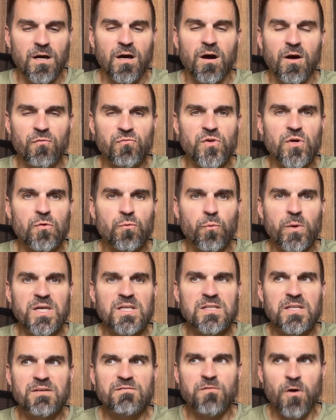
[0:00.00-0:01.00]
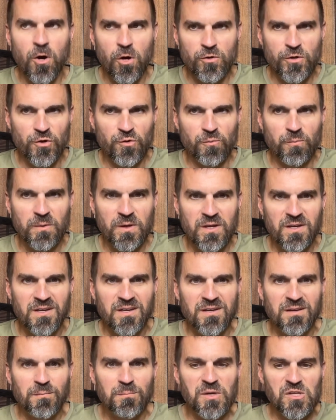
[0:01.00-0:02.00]
of their weekly volume
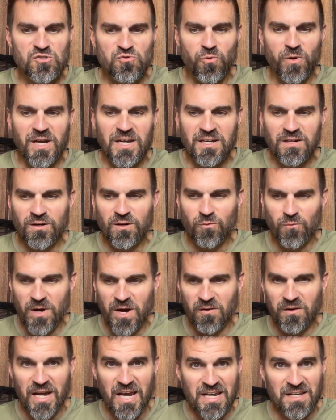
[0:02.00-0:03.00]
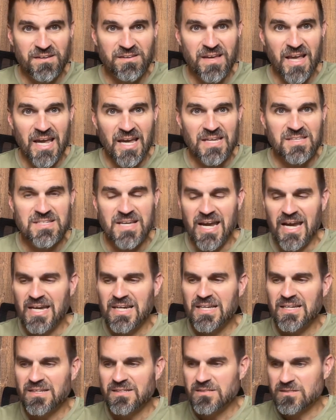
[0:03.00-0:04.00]
between around 88 to
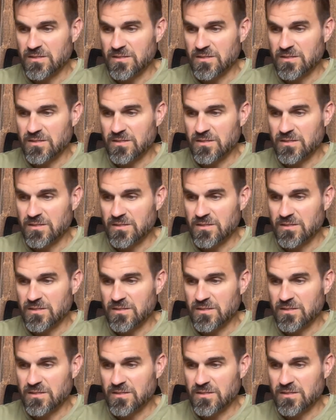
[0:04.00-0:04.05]
80